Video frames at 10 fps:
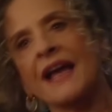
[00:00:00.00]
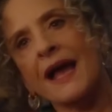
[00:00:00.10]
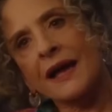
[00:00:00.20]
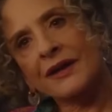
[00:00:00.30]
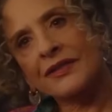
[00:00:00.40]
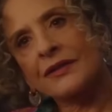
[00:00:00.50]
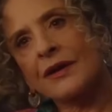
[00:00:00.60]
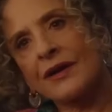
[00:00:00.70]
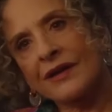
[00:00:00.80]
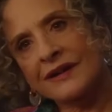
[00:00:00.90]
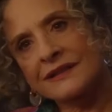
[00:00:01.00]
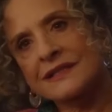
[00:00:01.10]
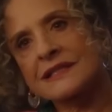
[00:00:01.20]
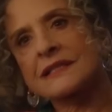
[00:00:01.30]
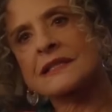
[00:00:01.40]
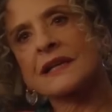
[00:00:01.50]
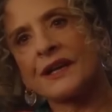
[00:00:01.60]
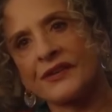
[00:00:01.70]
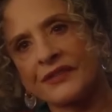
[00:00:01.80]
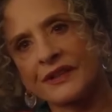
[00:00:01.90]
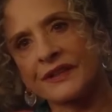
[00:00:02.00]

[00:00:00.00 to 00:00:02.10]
they are an old couple. And as a